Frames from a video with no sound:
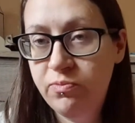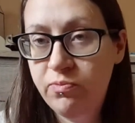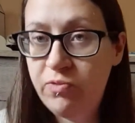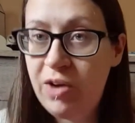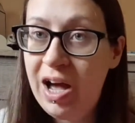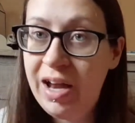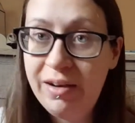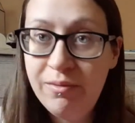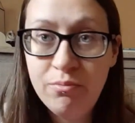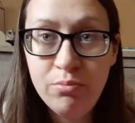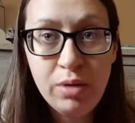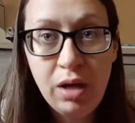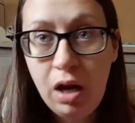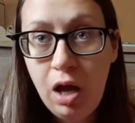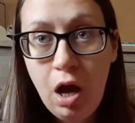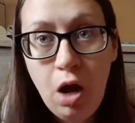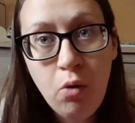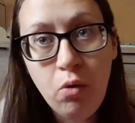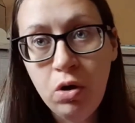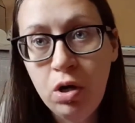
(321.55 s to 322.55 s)
find
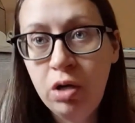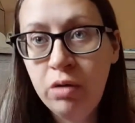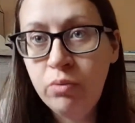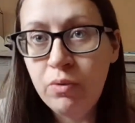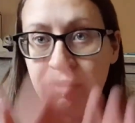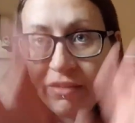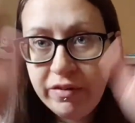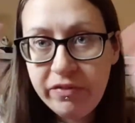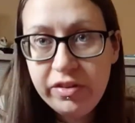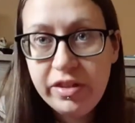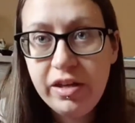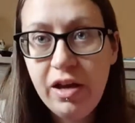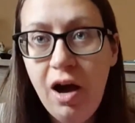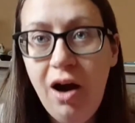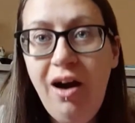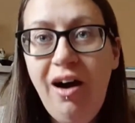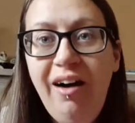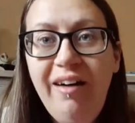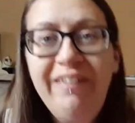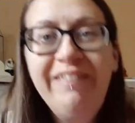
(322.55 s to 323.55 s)
below or wherever they
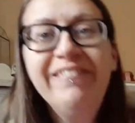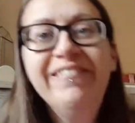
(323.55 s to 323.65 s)
are.